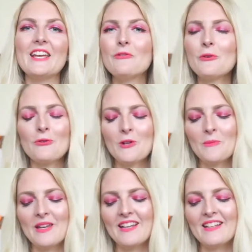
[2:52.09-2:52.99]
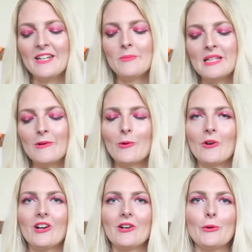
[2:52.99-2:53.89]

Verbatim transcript: If you follow me a little bit longer,